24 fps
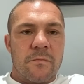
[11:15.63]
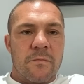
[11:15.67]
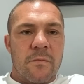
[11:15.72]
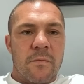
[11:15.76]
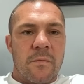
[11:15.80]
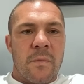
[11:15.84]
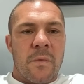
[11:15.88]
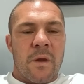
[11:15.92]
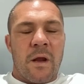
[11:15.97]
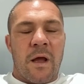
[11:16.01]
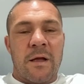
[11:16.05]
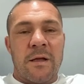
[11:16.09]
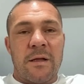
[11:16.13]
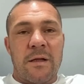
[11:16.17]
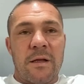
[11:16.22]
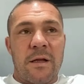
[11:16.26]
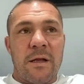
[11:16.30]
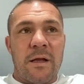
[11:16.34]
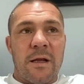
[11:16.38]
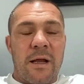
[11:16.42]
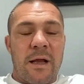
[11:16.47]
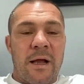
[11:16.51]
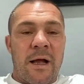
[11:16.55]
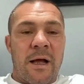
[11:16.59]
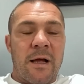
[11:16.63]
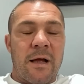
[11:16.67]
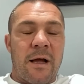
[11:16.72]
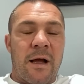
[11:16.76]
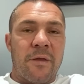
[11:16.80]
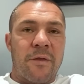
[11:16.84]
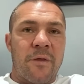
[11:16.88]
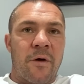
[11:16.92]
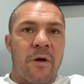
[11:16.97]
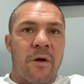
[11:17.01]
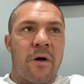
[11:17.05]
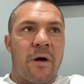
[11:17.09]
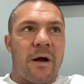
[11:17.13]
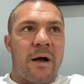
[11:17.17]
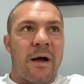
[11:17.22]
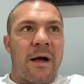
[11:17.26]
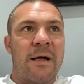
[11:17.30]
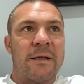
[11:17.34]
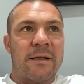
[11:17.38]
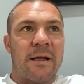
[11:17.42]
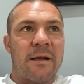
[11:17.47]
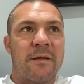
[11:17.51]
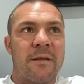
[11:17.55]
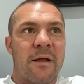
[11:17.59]
I, I, I thought I
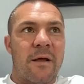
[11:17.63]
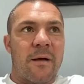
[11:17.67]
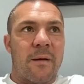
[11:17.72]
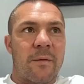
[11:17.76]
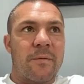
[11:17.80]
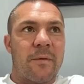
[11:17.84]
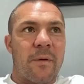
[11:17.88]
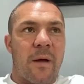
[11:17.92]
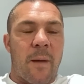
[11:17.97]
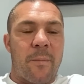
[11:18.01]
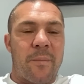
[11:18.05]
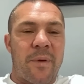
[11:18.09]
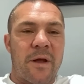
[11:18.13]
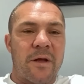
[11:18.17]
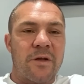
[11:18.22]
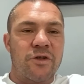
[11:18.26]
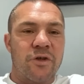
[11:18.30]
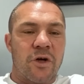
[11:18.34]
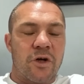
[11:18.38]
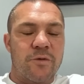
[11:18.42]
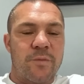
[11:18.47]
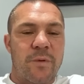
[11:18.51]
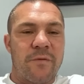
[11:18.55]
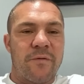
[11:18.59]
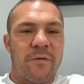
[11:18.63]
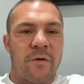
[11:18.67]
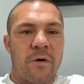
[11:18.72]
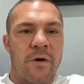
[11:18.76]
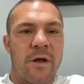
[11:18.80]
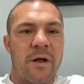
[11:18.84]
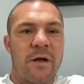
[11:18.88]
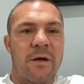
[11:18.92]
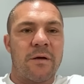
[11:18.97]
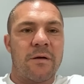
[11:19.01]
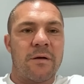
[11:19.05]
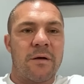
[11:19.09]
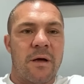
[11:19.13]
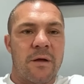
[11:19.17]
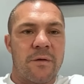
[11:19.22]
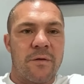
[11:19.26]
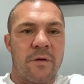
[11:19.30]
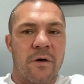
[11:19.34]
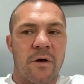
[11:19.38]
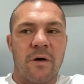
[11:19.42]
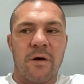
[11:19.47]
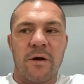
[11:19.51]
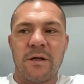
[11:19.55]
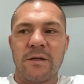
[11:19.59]
did. Th- I, I picked Josh before it. I
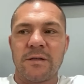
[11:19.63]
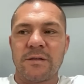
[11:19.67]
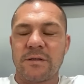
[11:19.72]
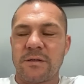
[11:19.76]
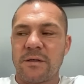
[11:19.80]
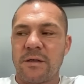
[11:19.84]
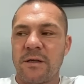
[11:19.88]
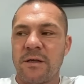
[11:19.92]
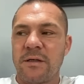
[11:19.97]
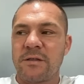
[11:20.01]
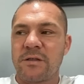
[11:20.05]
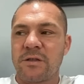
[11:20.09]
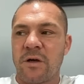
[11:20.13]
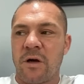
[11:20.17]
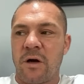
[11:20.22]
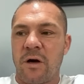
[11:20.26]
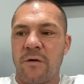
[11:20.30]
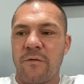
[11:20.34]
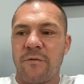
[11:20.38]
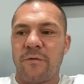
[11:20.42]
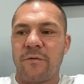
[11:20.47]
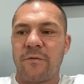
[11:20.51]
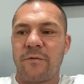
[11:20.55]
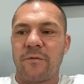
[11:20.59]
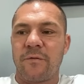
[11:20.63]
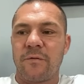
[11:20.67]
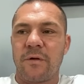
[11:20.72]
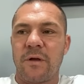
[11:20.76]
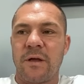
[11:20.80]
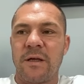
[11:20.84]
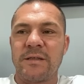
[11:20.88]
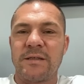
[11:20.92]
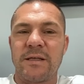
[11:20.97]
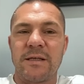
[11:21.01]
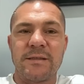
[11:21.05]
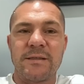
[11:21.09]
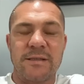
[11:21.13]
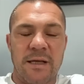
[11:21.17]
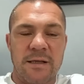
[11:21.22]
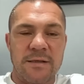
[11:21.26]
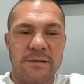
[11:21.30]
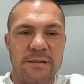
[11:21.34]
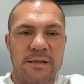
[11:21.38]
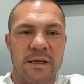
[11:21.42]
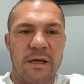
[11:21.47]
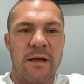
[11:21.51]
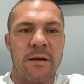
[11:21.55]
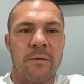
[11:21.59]
thought his his sort of his
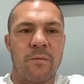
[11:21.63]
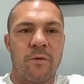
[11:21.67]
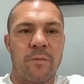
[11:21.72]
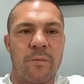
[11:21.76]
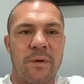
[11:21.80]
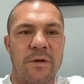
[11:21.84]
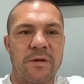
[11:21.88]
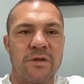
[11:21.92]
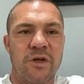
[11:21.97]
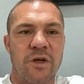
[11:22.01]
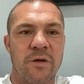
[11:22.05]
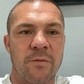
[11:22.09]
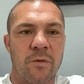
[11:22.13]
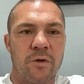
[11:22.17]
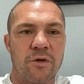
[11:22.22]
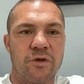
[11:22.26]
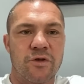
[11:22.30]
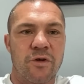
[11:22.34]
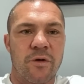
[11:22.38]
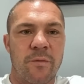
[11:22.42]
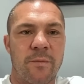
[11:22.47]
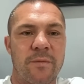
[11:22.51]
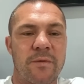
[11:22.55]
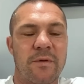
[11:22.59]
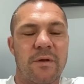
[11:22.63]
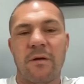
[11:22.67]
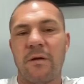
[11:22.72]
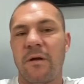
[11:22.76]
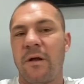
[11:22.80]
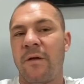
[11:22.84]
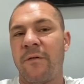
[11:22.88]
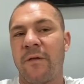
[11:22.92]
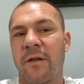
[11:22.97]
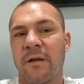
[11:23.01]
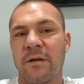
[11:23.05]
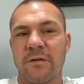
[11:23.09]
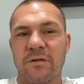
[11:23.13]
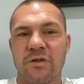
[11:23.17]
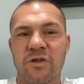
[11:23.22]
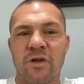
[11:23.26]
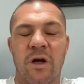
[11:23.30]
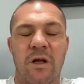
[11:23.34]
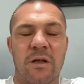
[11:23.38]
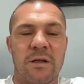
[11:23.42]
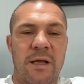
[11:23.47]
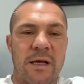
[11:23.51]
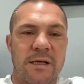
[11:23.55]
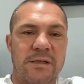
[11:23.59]
intensity would be too much for him in the
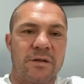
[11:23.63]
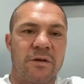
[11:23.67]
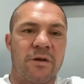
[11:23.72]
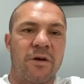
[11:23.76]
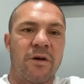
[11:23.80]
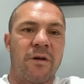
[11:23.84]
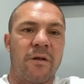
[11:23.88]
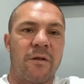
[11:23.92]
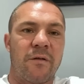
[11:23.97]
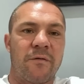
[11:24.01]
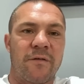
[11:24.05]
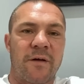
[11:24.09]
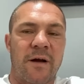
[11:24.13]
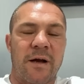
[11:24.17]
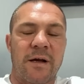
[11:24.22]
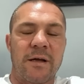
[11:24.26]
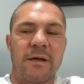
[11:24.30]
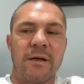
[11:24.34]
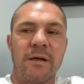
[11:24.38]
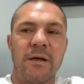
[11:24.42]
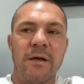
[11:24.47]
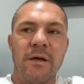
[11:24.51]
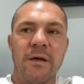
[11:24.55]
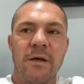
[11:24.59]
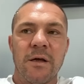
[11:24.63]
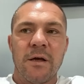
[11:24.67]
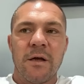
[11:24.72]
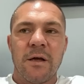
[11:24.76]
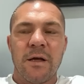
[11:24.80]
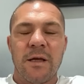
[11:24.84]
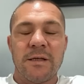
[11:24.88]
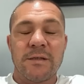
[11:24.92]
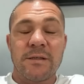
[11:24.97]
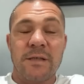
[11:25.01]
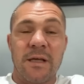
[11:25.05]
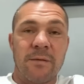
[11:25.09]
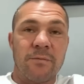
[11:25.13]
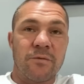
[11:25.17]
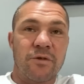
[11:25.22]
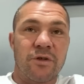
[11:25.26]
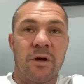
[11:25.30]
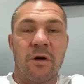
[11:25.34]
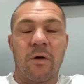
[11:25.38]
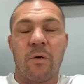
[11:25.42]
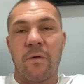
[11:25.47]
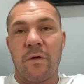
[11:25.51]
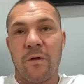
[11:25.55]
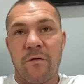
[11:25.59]
sort of last third of the fight. He seemed
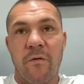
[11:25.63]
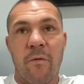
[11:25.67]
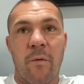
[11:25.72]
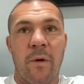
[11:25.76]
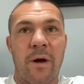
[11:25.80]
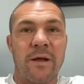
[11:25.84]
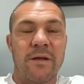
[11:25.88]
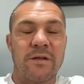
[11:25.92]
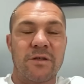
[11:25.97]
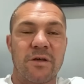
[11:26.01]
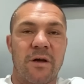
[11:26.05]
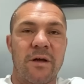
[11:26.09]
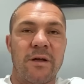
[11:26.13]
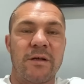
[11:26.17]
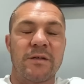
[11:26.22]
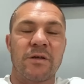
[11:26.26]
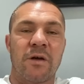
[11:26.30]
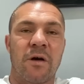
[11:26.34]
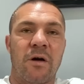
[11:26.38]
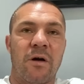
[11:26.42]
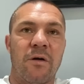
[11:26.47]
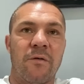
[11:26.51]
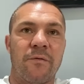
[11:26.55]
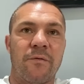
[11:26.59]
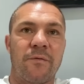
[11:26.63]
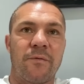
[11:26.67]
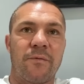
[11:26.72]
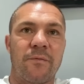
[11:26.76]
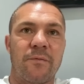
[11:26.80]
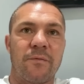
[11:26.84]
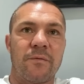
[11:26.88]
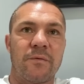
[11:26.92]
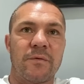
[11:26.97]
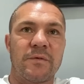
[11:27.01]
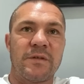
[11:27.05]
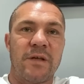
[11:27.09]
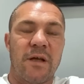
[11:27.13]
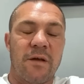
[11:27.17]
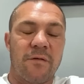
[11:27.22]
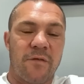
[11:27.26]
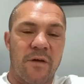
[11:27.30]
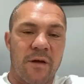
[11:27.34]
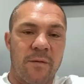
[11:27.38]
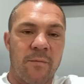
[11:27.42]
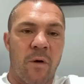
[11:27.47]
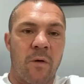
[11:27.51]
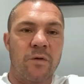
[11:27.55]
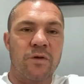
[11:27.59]
to go the other way. he sort of
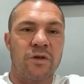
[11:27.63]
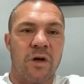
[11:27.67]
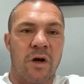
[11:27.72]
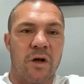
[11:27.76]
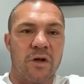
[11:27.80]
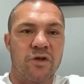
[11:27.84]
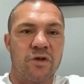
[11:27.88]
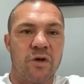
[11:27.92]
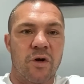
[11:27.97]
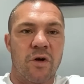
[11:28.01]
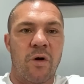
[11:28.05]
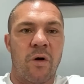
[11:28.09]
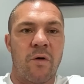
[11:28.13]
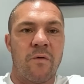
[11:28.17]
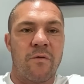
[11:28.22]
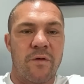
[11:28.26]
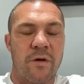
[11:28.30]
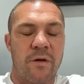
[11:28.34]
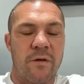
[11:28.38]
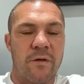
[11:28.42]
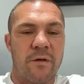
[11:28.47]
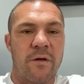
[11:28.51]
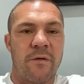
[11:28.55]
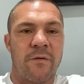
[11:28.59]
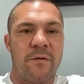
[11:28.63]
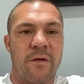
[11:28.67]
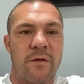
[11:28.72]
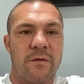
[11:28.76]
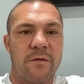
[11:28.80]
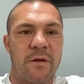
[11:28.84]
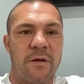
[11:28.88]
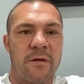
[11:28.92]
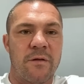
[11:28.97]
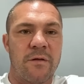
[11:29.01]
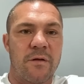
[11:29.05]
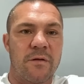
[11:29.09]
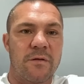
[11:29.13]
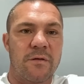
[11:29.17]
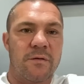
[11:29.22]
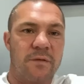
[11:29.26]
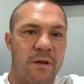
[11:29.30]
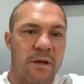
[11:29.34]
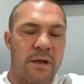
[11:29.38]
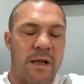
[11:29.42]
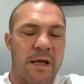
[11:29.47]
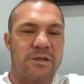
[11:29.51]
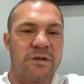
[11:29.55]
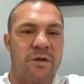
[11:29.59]
Teofimo sort of took over in, in the in the,
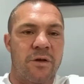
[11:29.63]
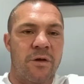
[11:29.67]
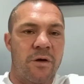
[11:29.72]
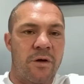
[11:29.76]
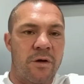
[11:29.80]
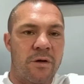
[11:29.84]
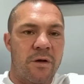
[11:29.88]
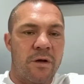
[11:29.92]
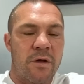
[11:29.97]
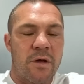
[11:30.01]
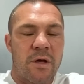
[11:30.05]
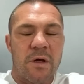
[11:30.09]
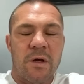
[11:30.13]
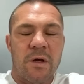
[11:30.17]
the last third.